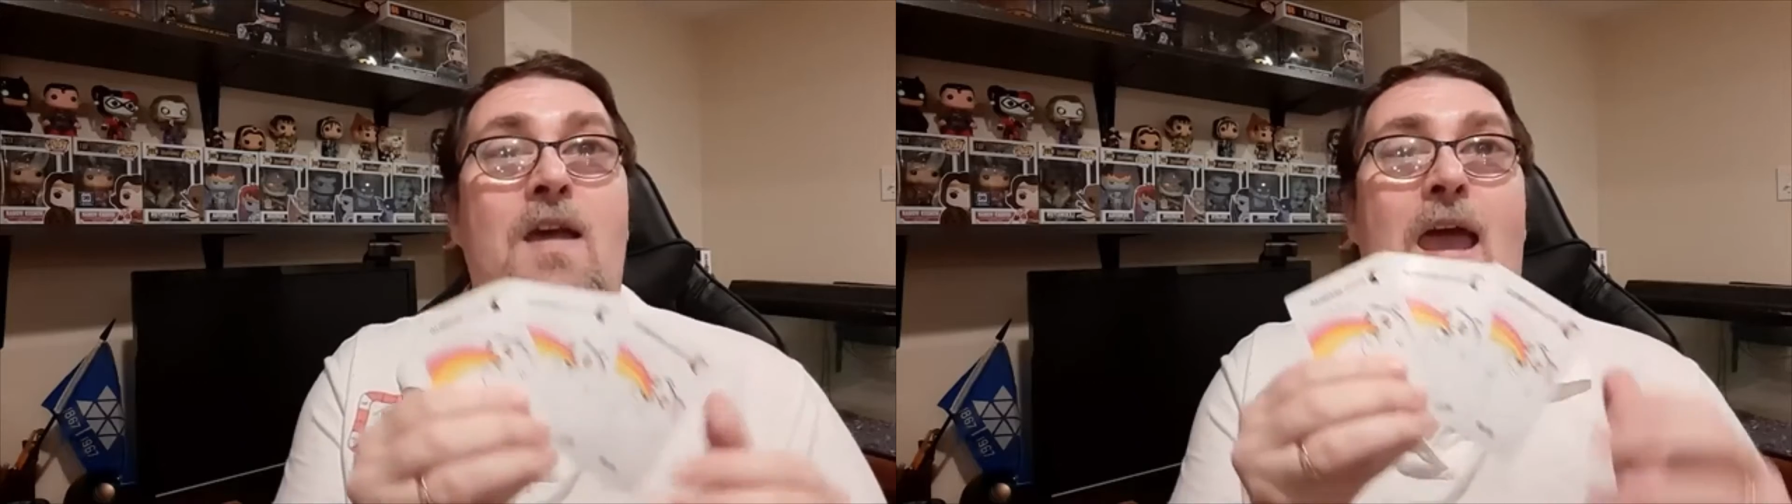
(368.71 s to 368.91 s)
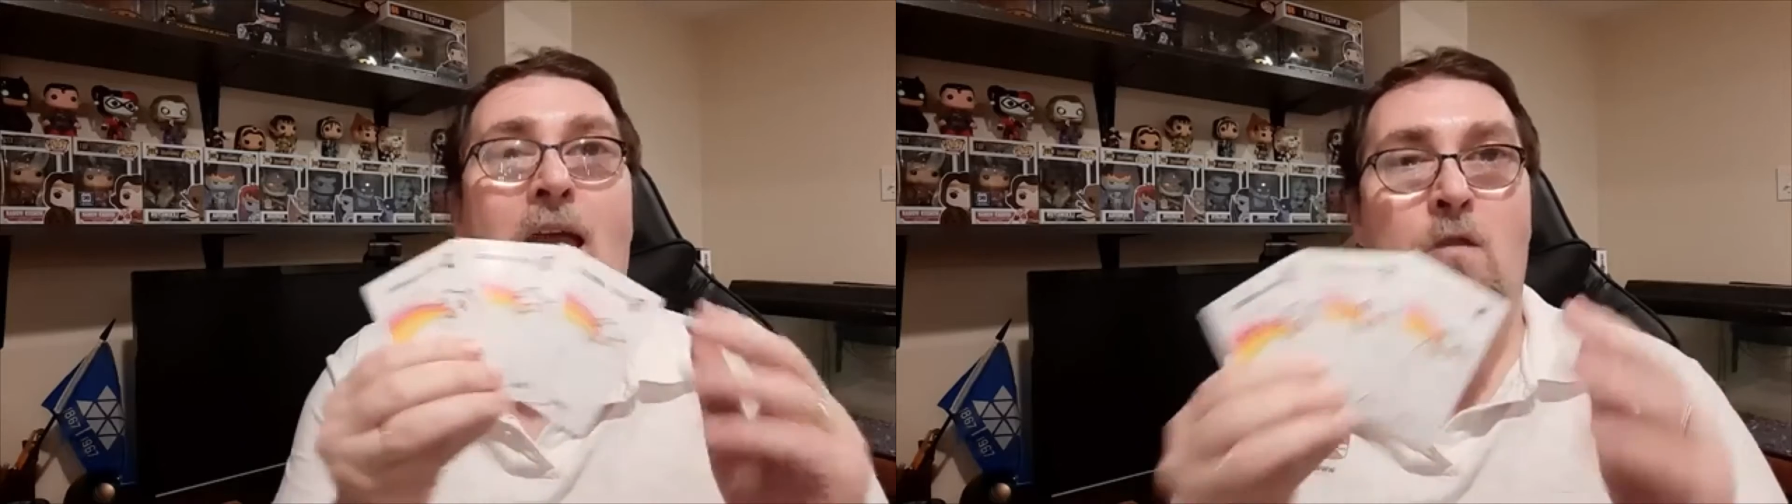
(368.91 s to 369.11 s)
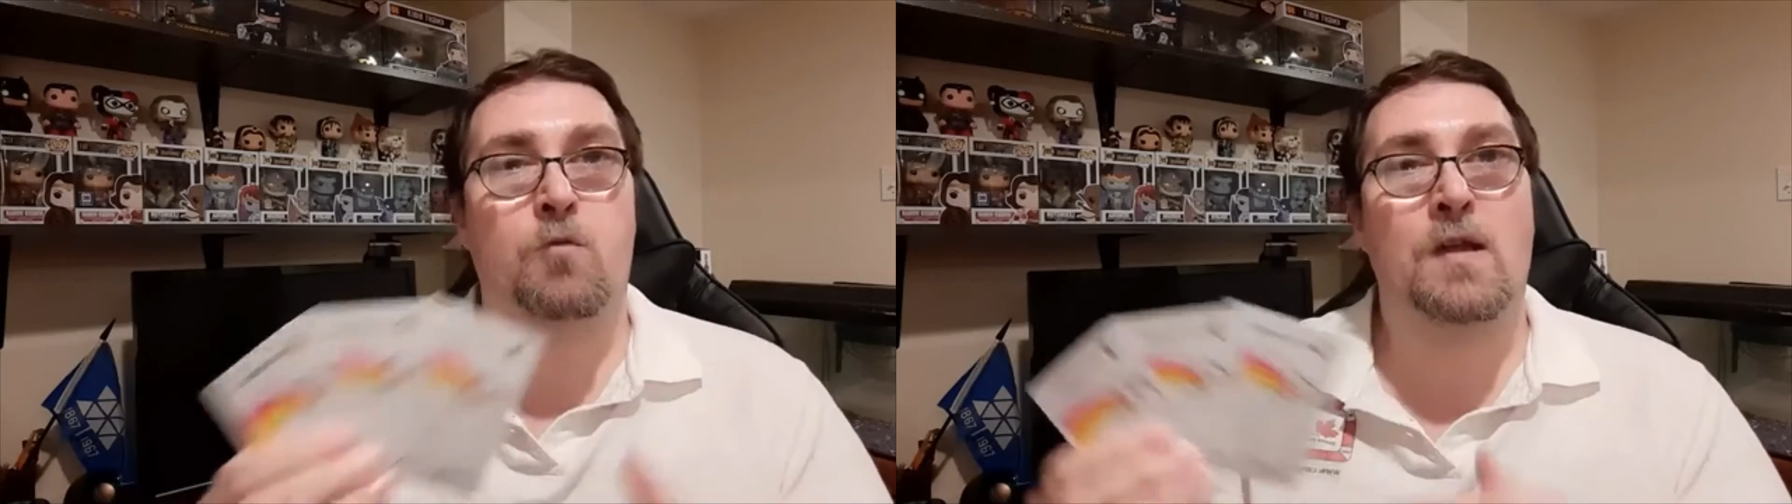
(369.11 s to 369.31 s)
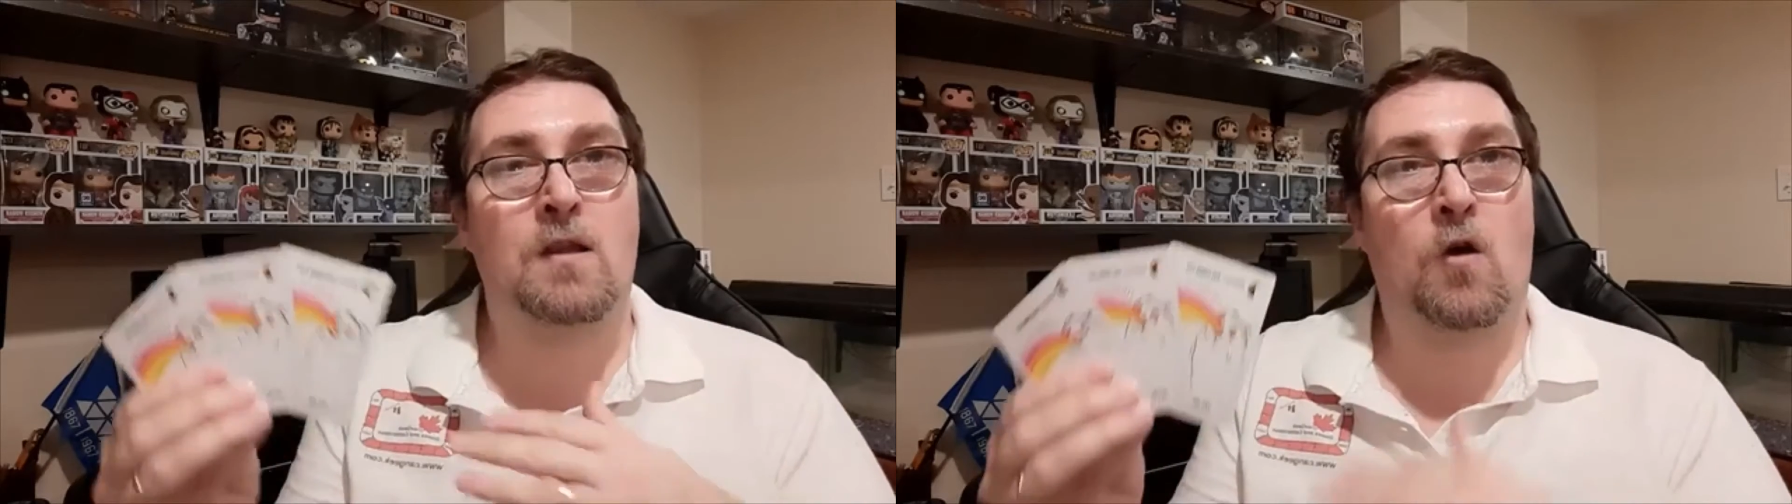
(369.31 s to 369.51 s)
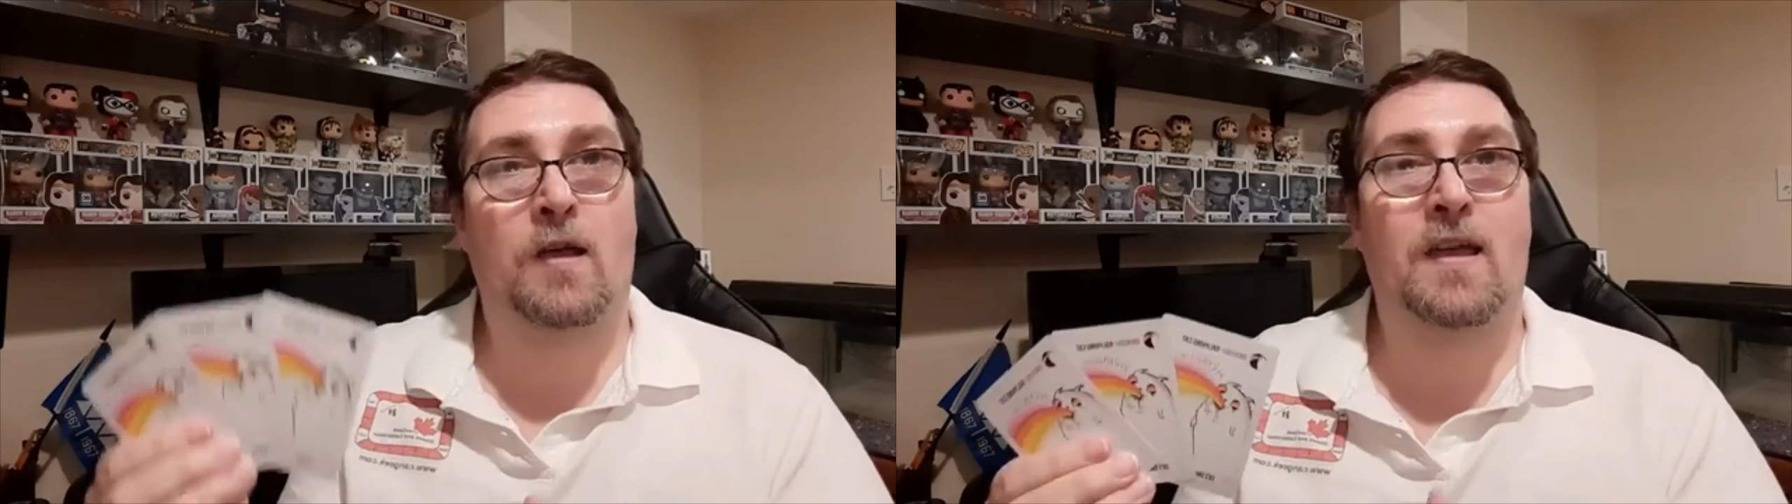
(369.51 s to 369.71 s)
as we
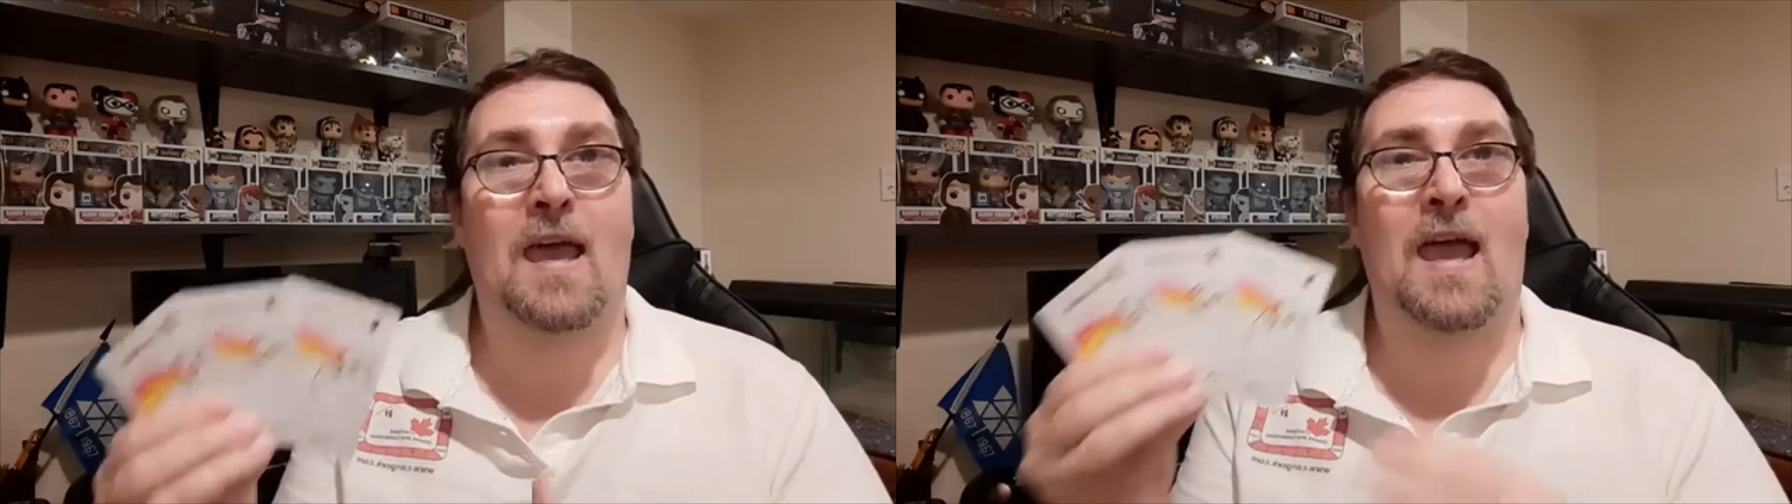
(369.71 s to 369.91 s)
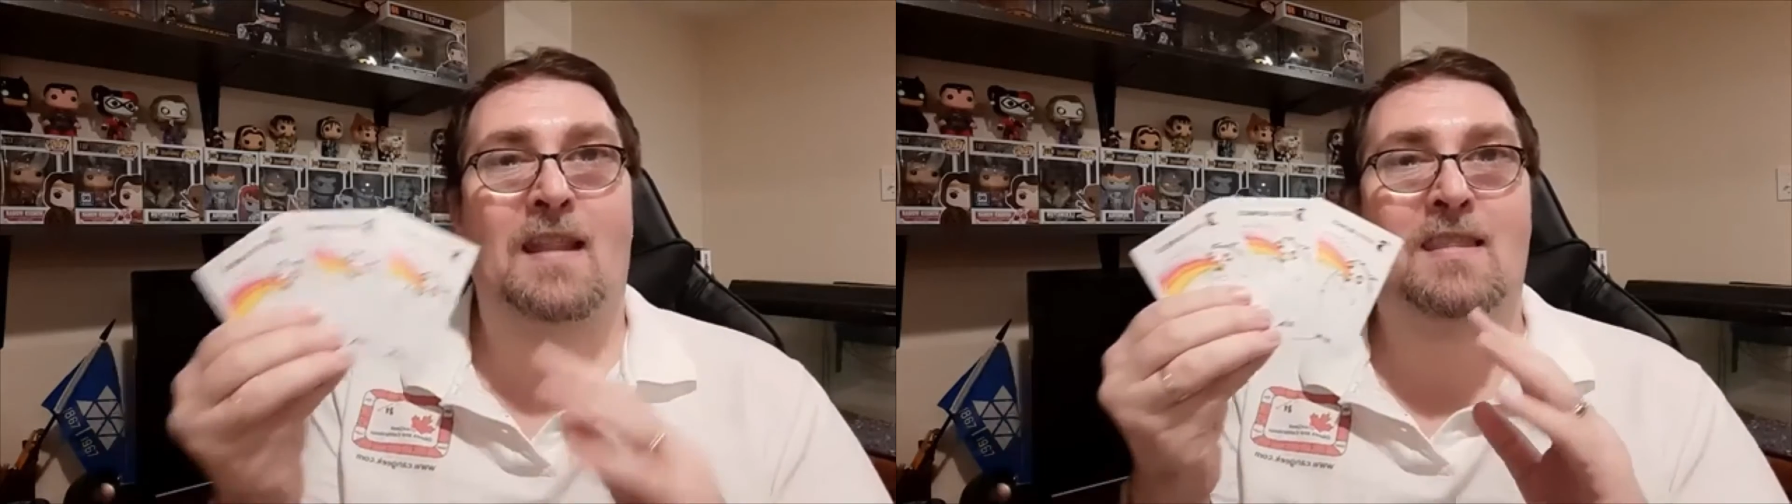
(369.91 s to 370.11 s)
look at